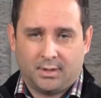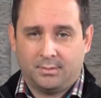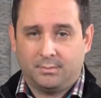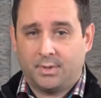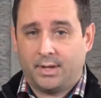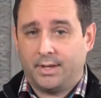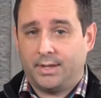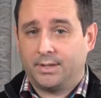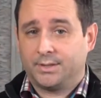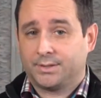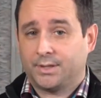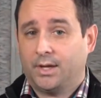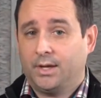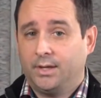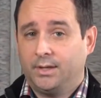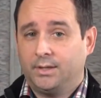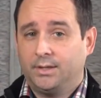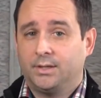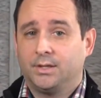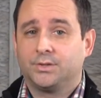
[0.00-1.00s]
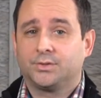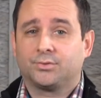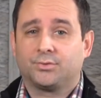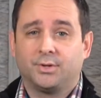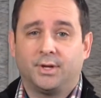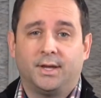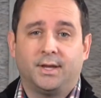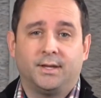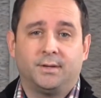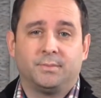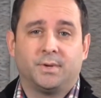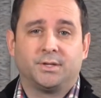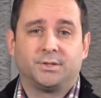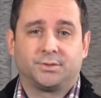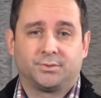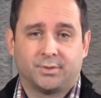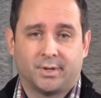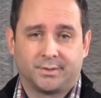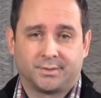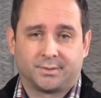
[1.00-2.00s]
My anxiety is creating my
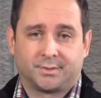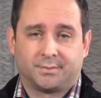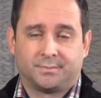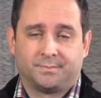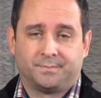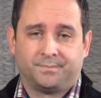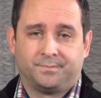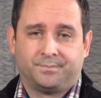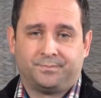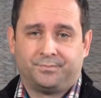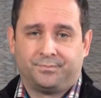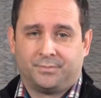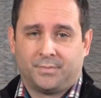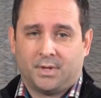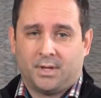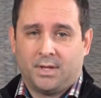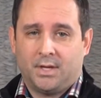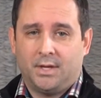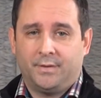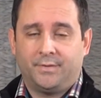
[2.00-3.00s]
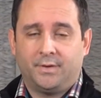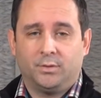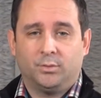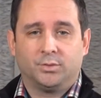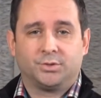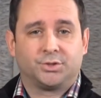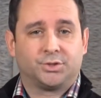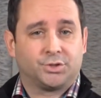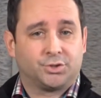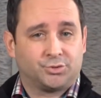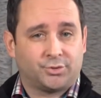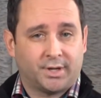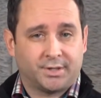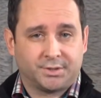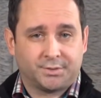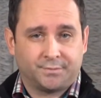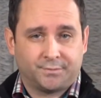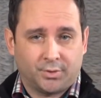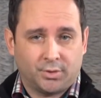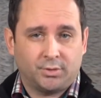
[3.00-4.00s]
stress. If it was
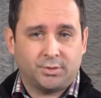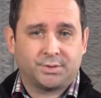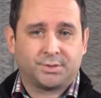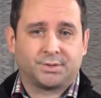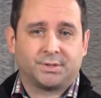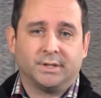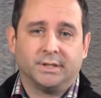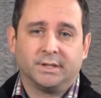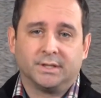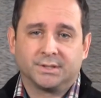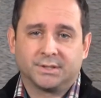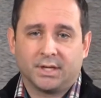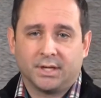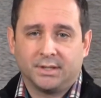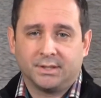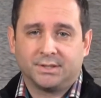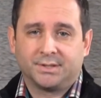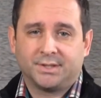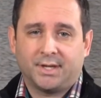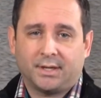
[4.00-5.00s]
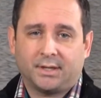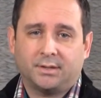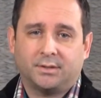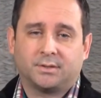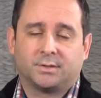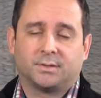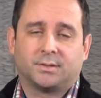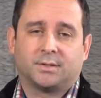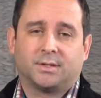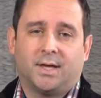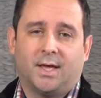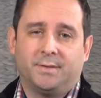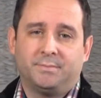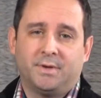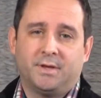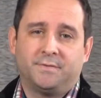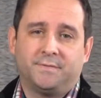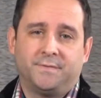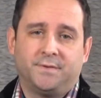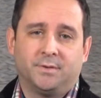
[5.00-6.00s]
stress first and anxiety second, I
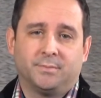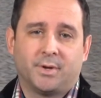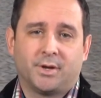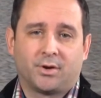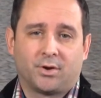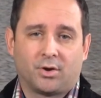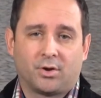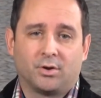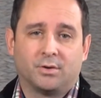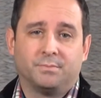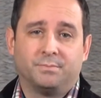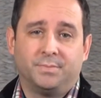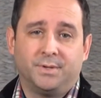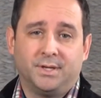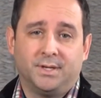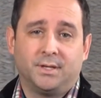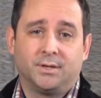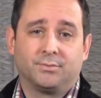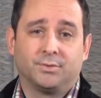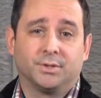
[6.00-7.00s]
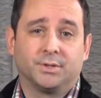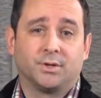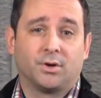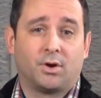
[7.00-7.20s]
may feel my heart beating really